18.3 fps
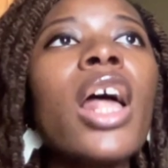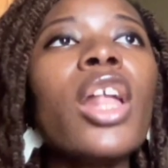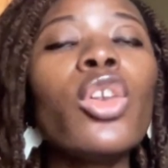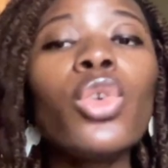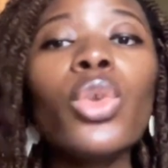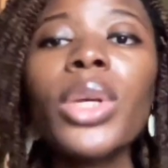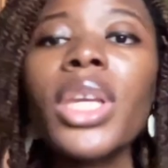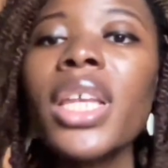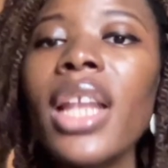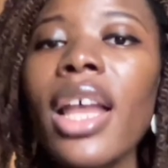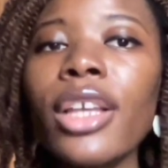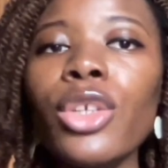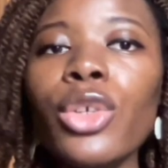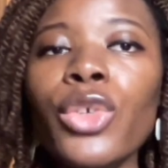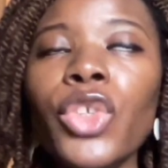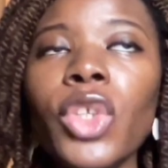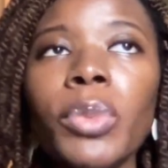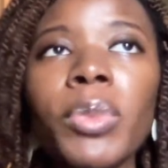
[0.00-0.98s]
Looking at
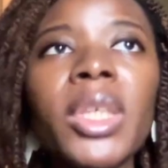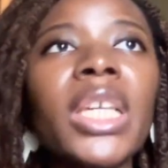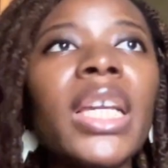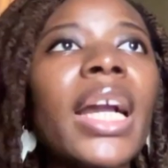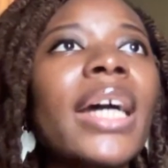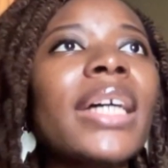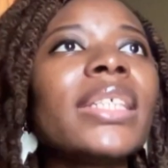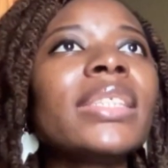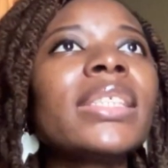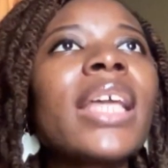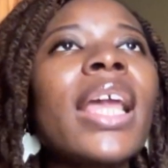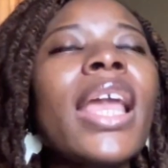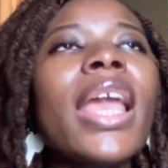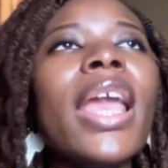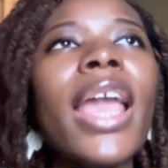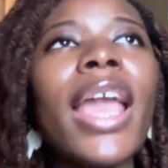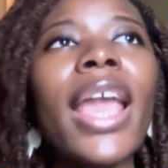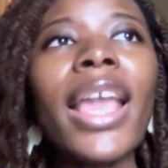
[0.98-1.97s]
your speakers,
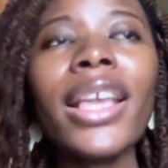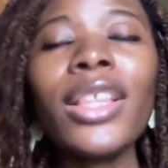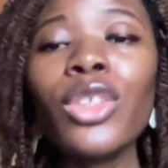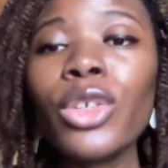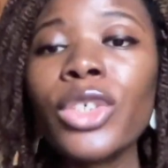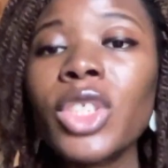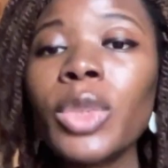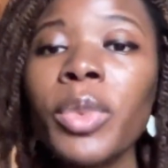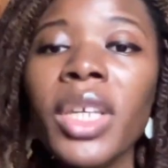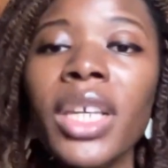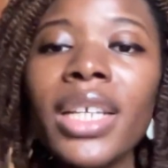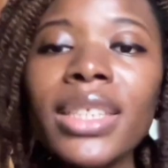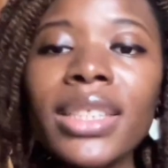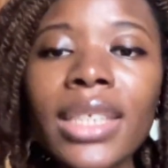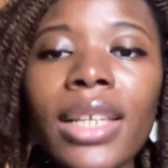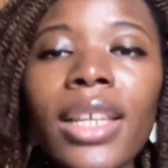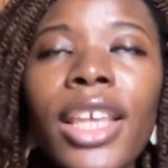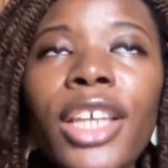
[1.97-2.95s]
in your speaker
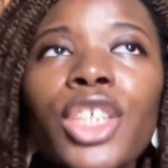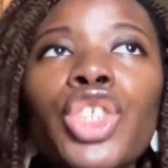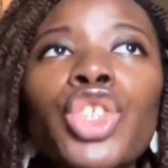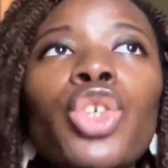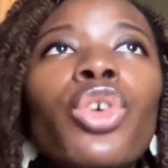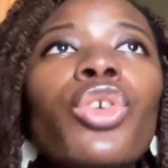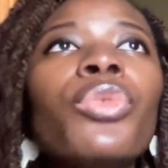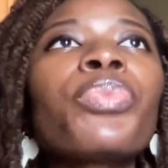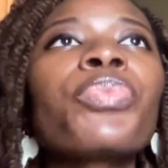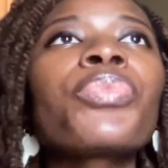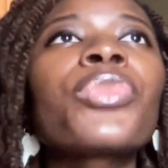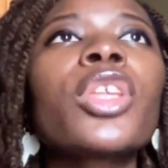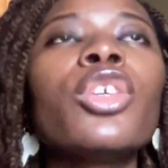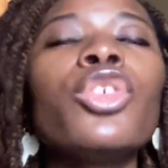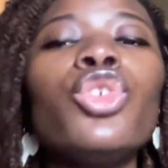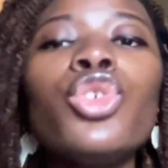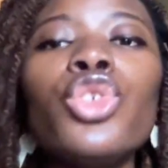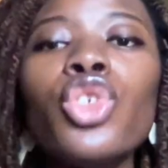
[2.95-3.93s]
selection,
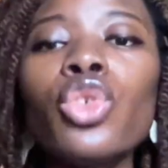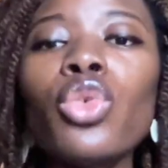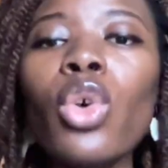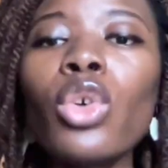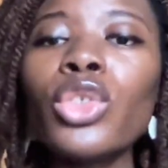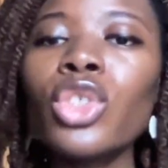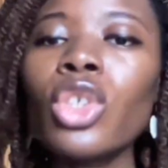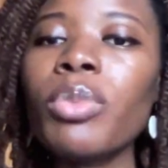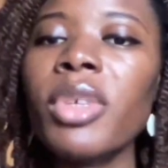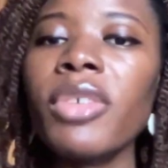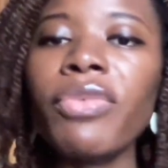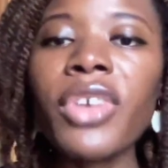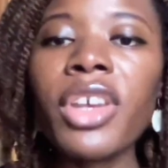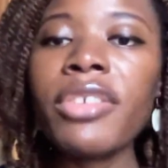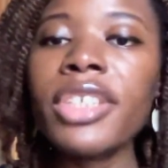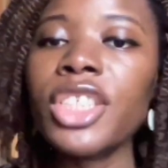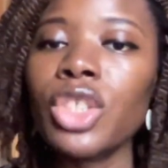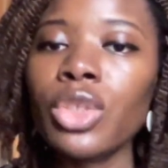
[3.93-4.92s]
you should also be
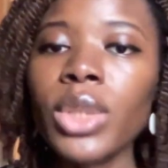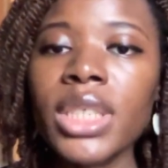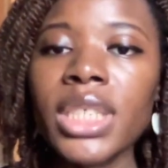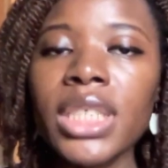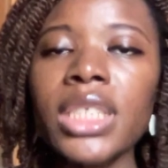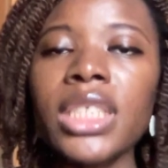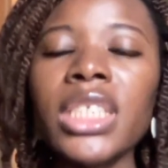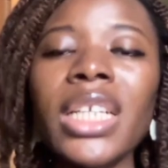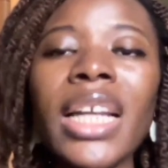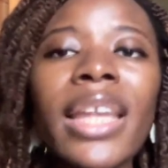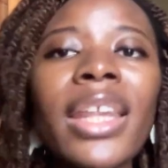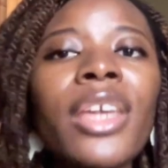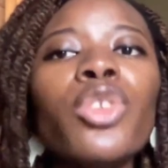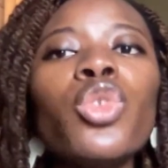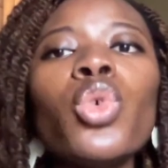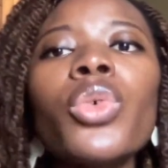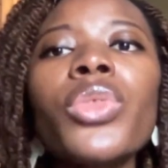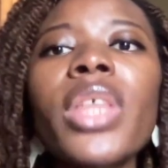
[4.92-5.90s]
very strategic. And I
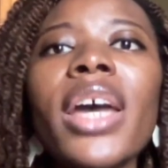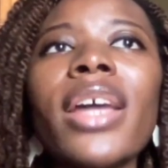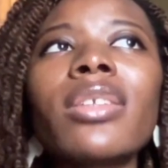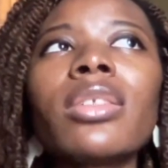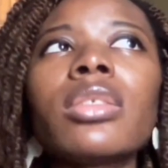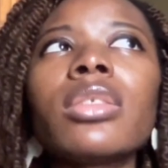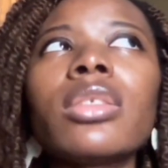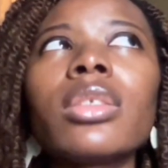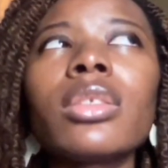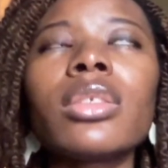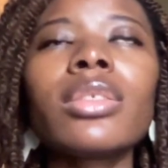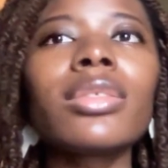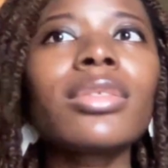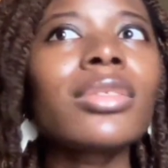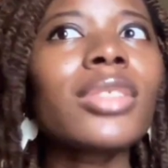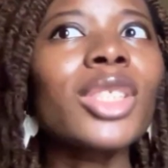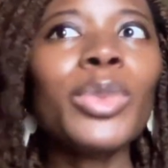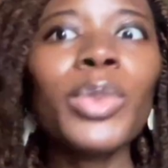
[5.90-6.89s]
know that
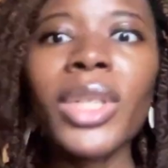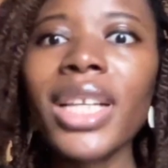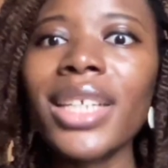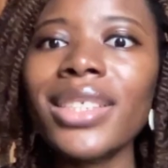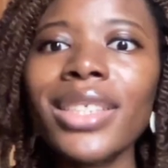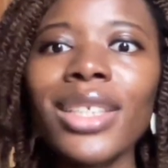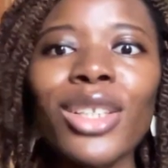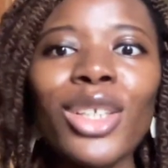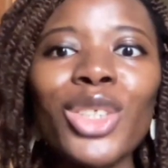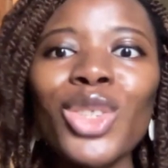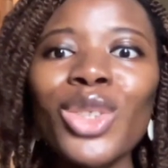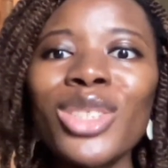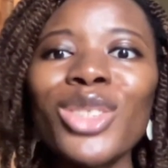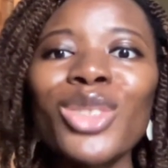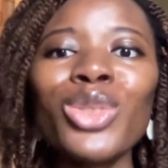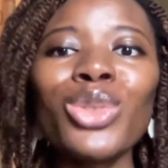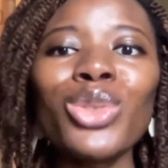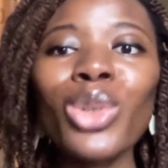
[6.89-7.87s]
the speaker selection
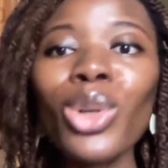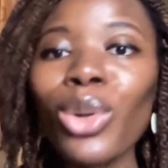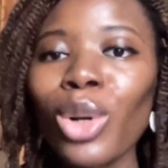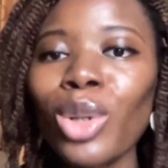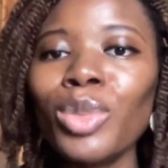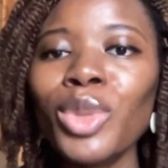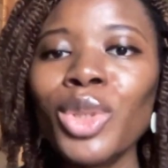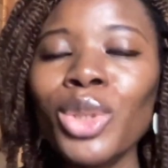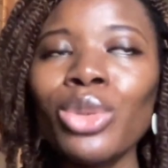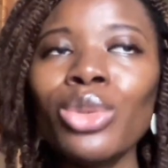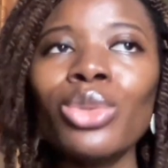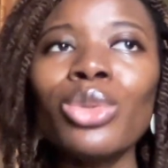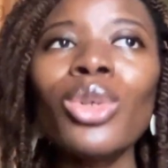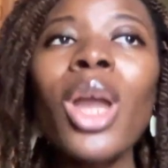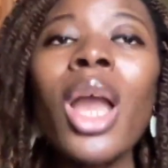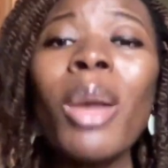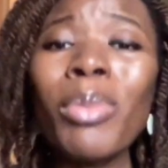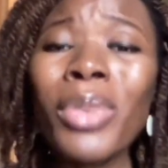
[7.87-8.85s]
is not up to
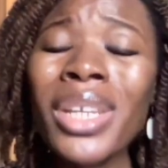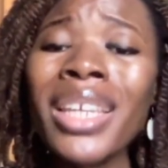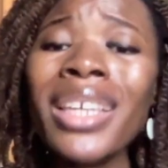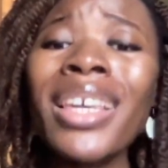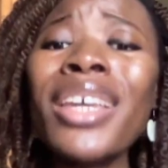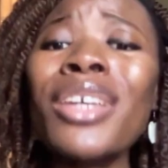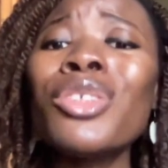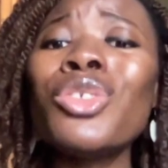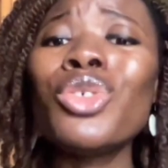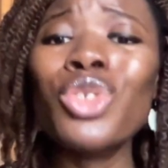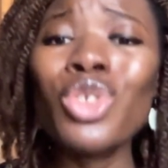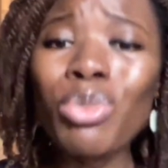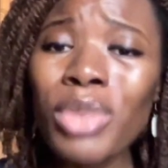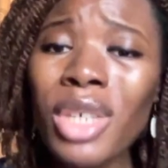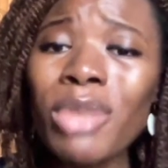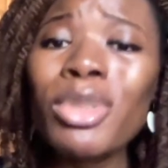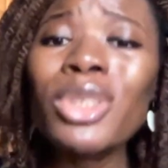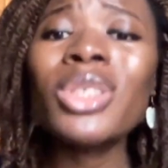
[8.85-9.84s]
you, but again, you should
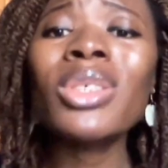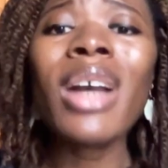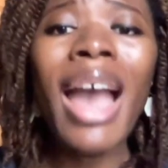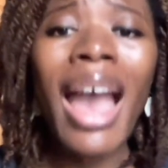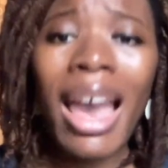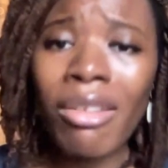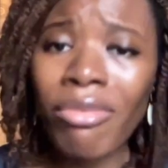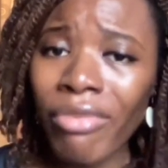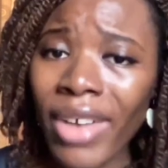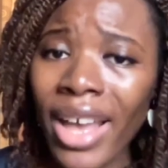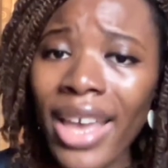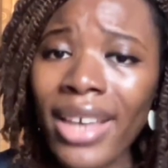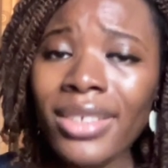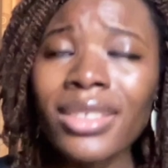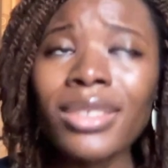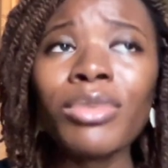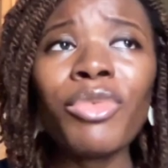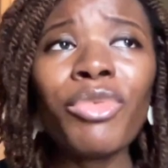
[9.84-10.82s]
be able to
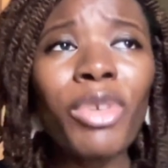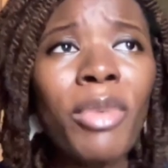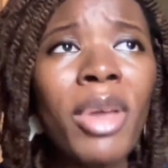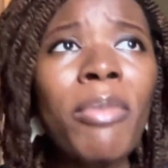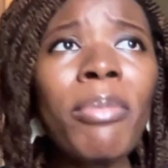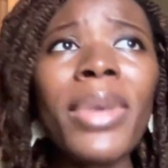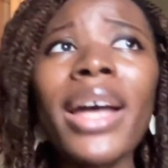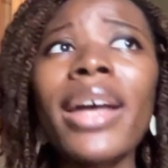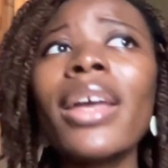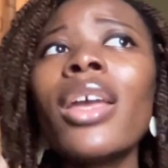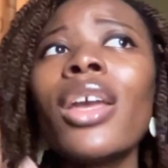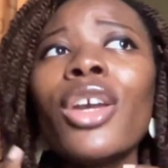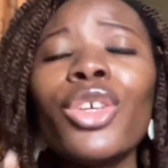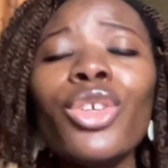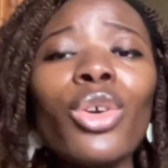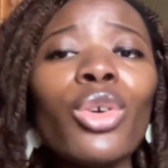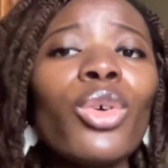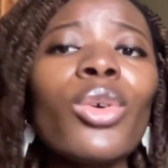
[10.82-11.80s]
advise. Remember,
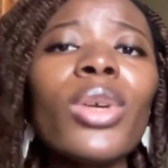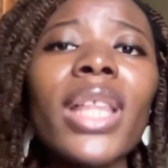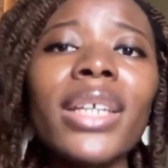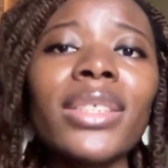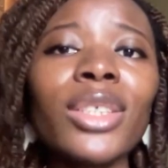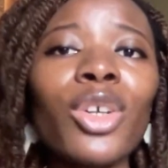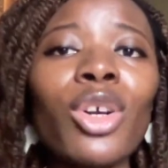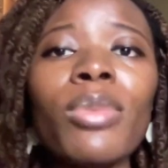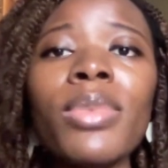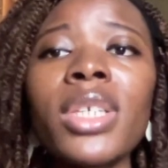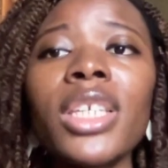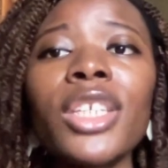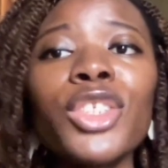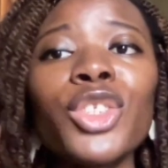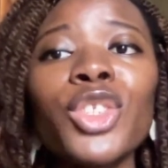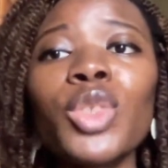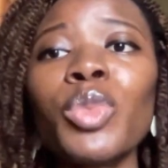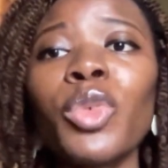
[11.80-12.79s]
your goal as a
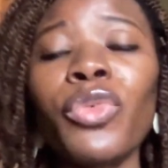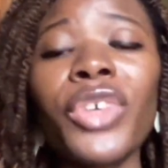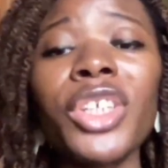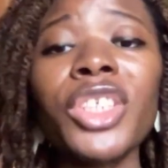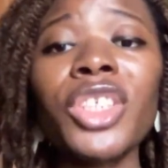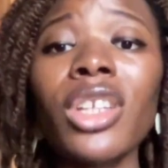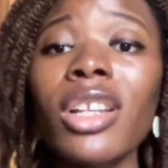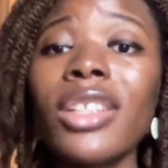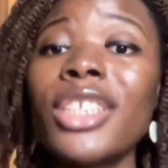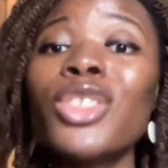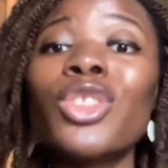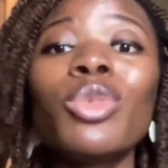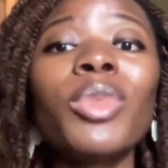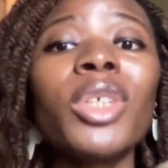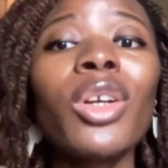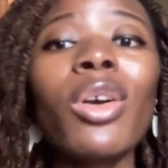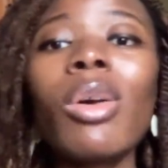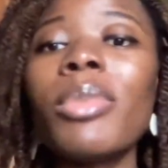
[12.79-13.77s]
communications professional is to
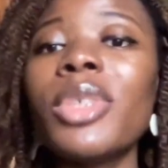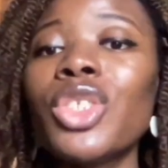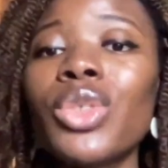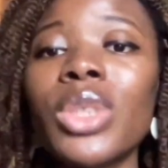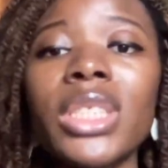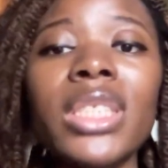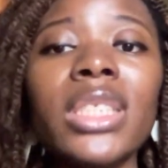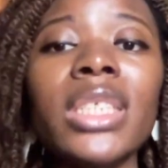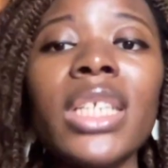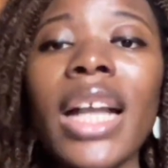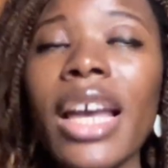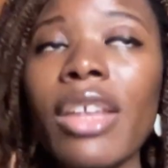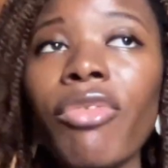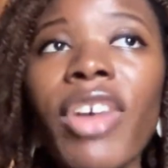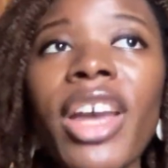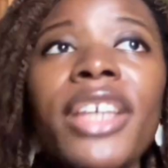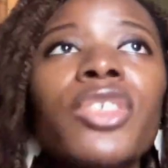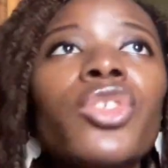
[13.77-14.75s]
become a strategic
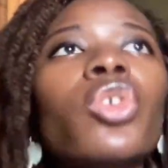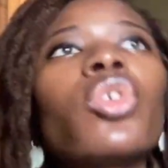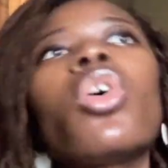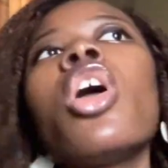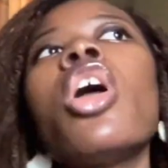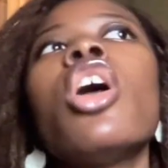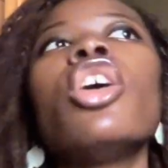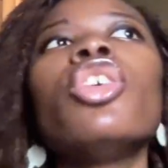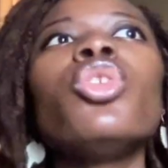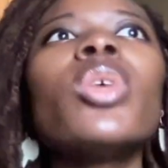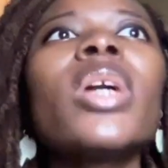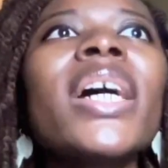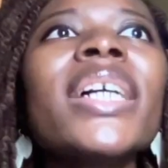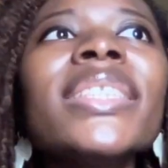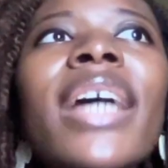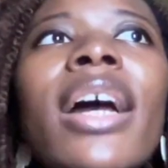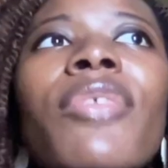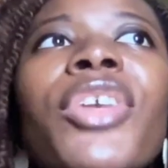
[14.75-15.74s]
advisor. You
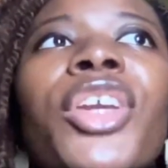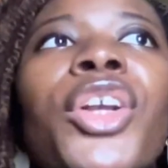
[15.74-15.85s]
can't have a